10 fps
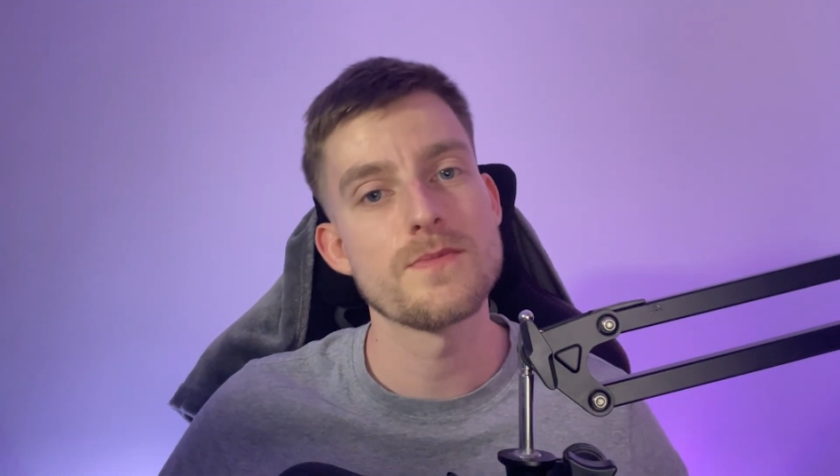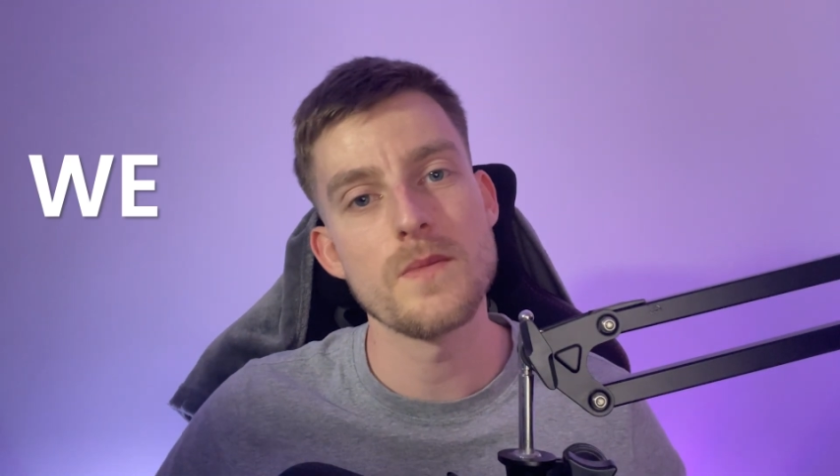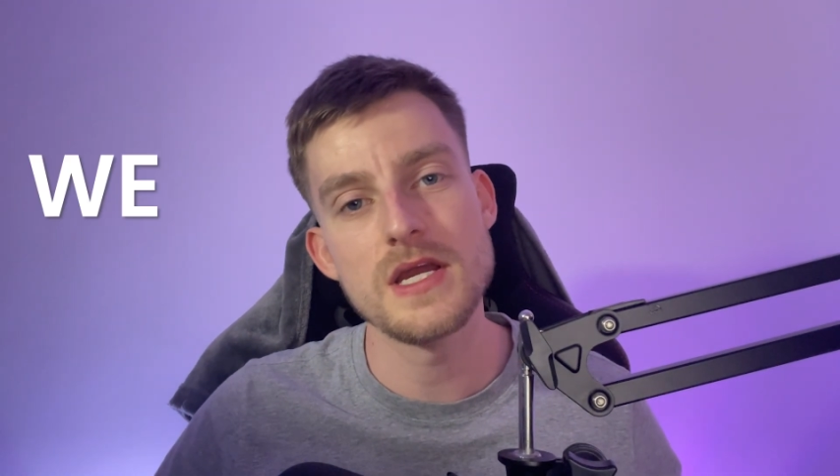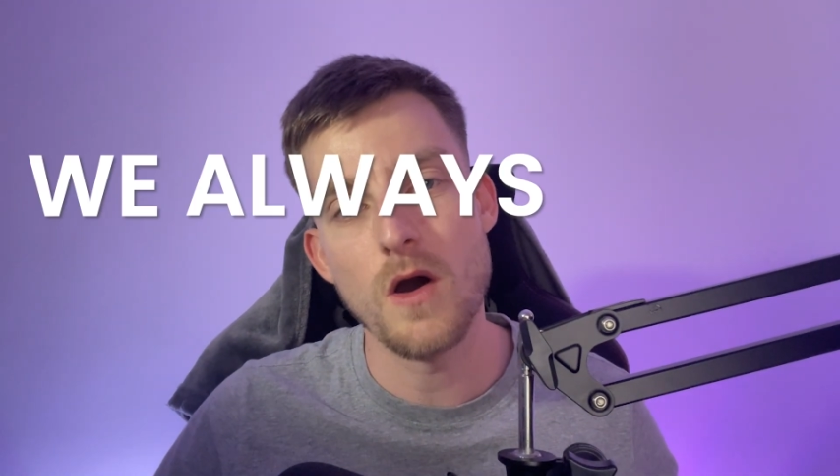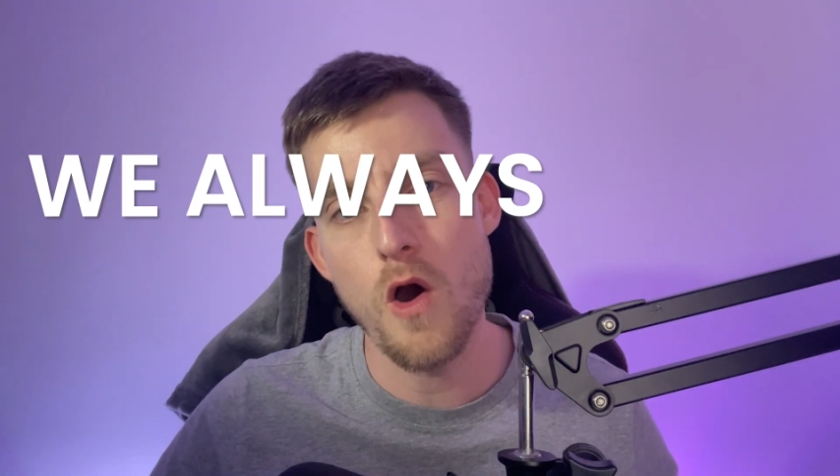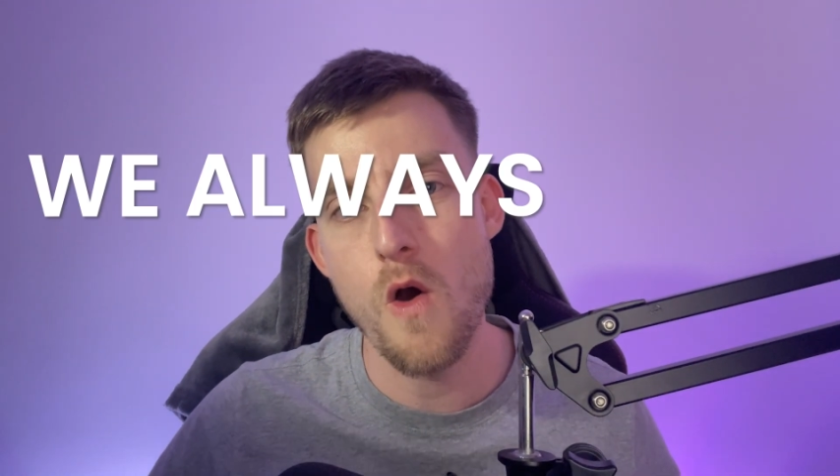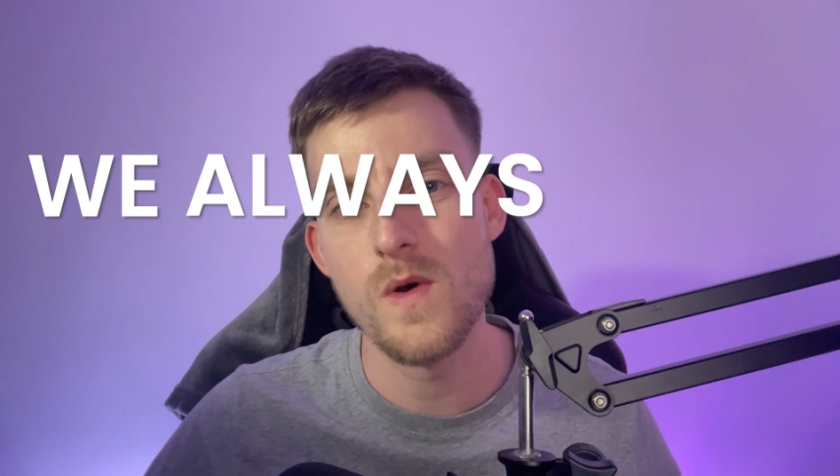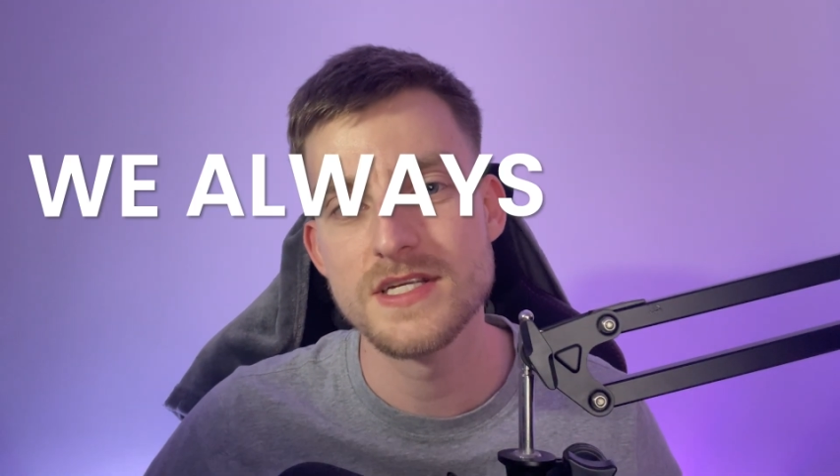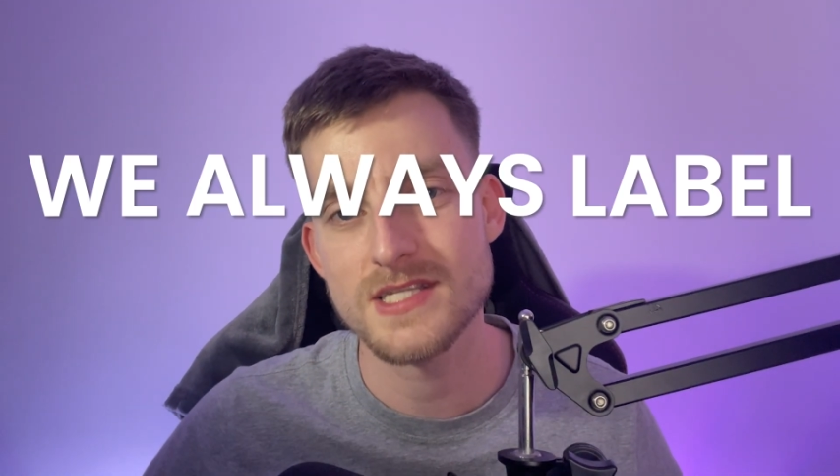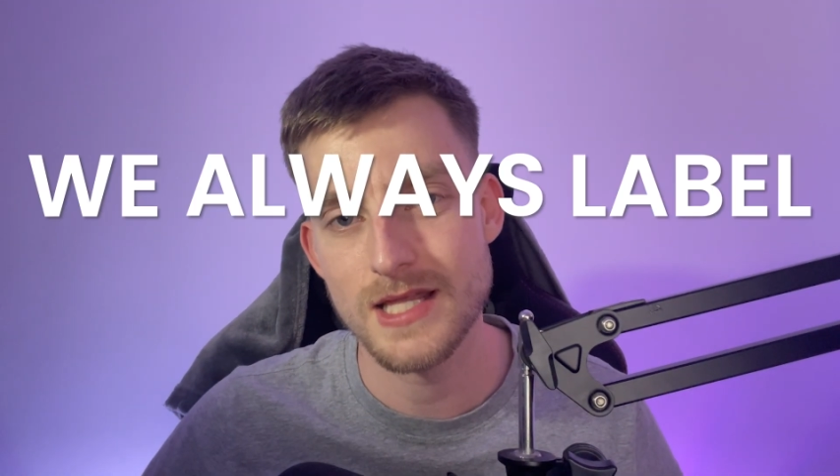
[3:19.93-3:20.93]
we
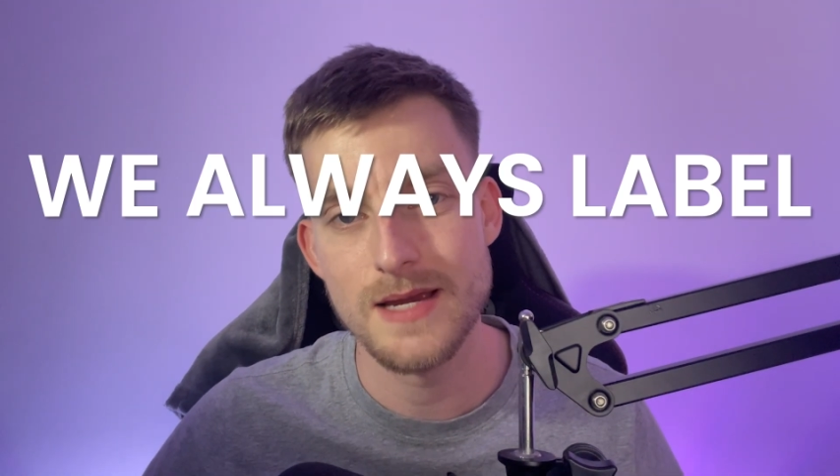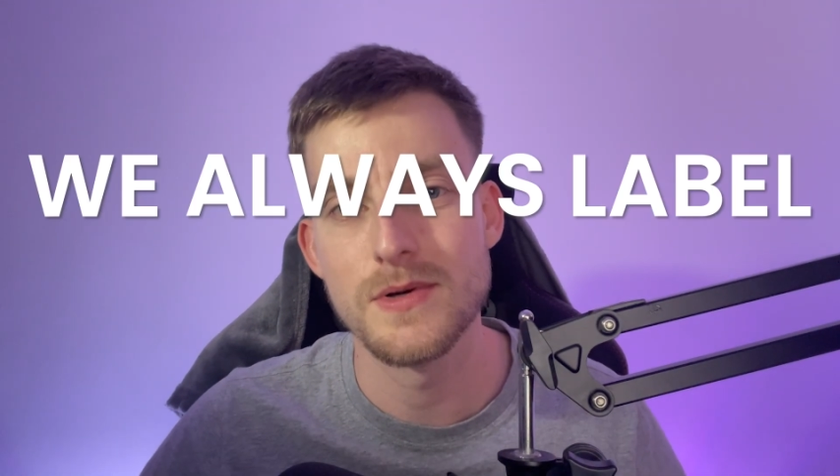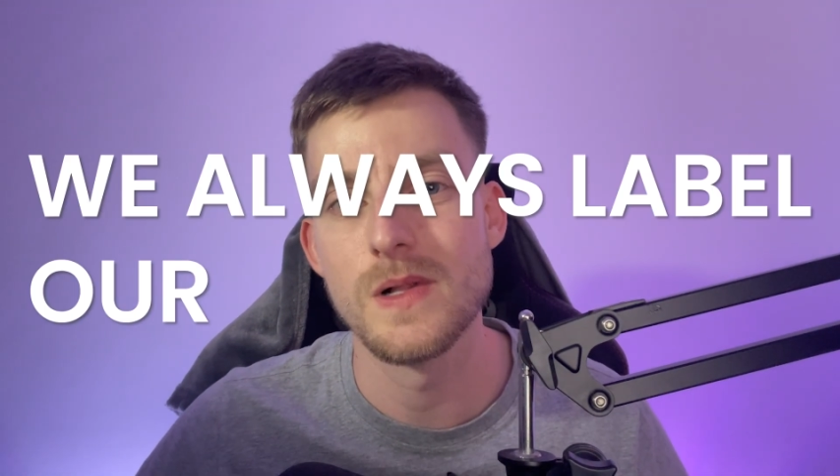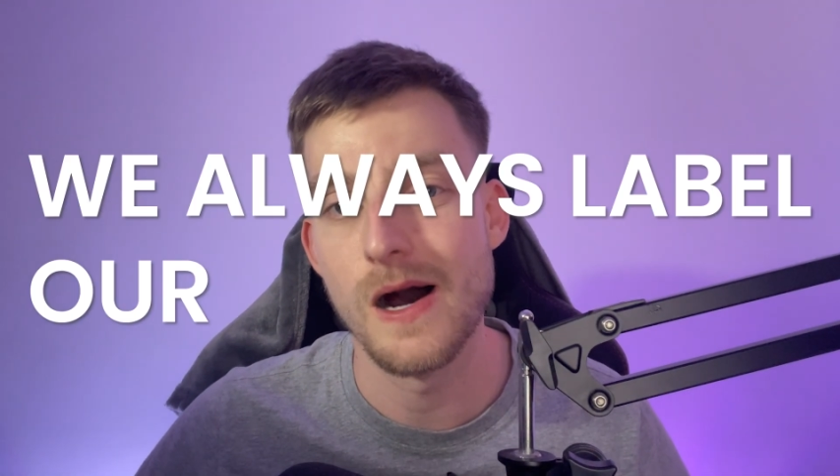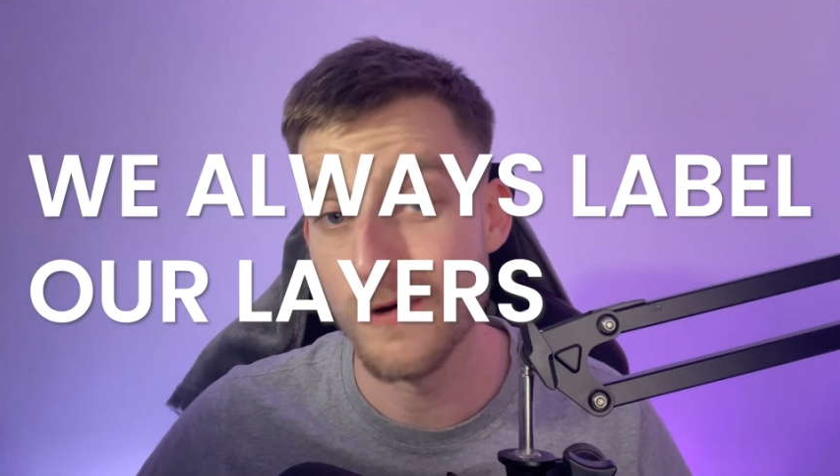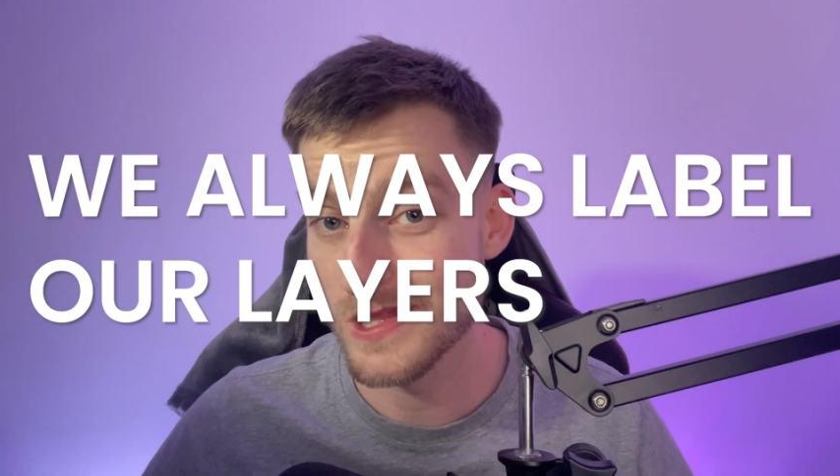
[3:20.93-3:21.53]
always label our